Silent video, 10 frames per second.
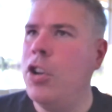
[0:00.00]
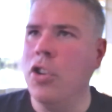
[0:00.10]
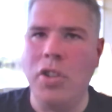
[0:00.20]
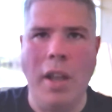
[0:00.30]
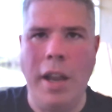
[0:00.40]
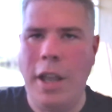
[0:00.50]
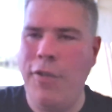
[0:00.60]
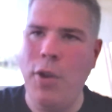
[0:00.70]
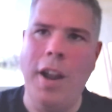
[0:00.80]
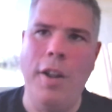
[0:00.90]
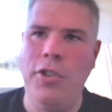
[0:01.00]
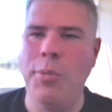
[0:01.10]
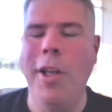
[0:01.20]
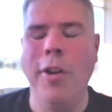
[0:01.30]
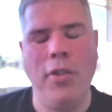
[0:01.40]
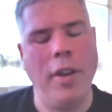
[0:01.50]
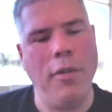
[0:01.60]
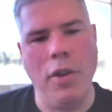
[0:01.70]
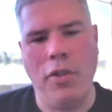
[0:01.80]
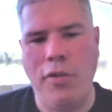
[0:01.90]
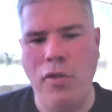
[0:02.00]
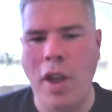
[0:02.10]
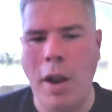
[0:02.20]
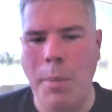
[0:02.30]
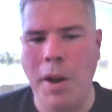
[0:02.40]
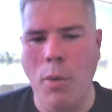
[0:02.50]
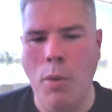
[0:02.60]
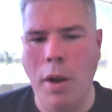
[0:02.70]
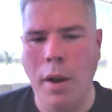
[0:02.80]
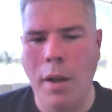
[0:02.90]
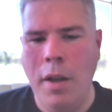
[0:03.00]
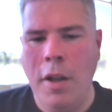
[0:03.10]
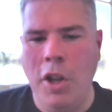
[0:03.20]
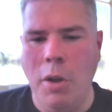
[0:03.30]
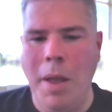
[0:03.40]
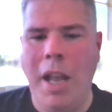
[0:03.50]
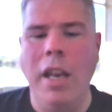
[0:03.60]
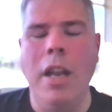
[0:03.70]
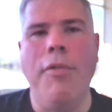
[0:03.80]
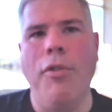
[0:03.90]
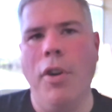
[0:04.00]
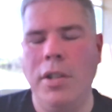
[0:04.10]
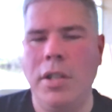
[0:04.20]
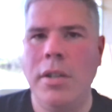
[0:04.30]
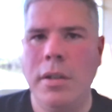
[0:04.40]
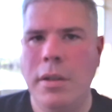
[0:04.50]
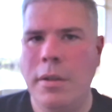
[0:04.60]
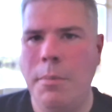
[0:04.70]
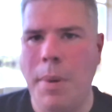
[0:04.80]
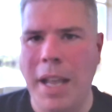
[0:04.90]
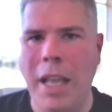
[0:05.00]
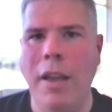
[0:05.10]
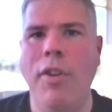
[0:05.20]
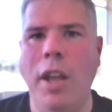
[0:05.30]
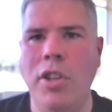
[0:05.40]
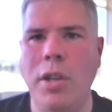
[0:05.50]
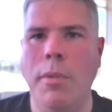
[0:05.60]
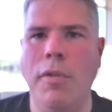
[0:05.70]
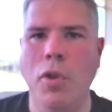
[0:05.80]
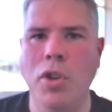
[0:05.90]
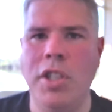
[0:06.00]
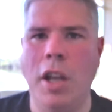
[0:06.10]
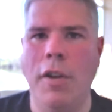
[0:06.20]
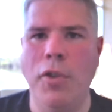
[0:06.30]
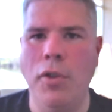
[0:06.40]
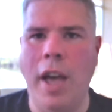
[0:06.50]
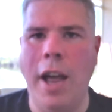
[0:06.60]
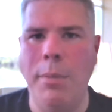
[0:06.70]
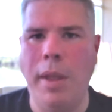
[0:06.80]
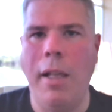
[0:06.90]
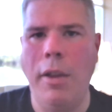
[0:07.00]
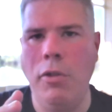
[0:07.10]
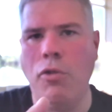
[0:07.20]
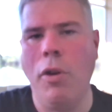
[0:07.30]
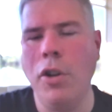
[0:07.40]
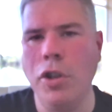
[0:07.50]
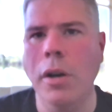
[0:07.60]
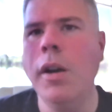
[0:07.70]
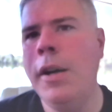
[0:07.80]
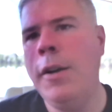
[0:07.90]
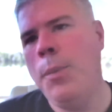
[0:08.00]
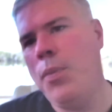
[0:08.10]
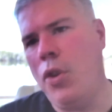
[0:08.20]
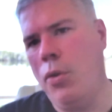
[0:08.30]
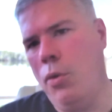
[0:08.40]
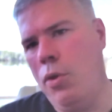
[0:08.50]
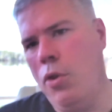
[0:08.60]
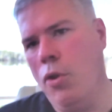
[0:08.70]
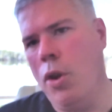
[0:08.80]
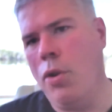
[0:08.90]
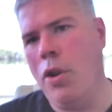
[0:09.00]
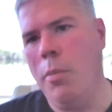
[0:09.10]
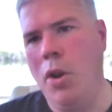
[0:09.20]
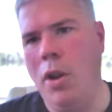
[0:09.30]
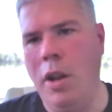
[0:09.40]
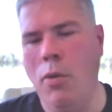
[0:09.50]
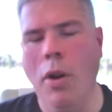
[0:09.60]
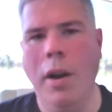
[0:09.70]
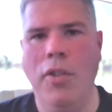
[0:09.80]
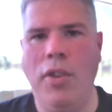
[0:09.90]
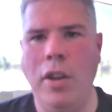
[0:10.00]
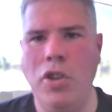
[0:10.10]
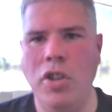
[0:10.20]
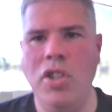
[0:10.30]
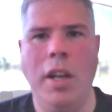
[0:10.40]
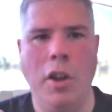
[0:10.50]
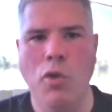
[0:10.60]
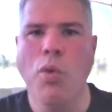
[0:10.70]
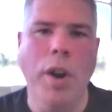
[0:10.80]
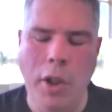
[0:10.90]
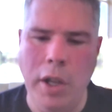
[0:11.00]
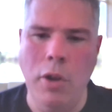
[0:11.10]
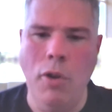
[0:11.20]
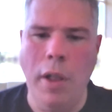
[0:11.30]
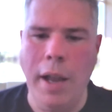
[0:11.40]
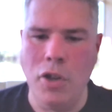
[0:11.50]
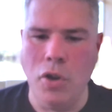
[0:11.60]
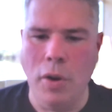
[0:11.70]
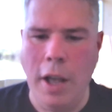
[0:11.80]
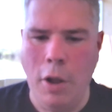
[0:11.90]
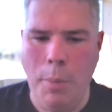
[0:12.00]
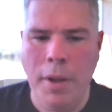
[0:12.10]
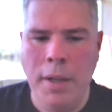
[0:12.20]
Just like if you had a smaller severance, if you've got a bigger one, you'll make a difference by giving some of yourself, your time, talent, and treasure to your local community organizations that can really utilize your help.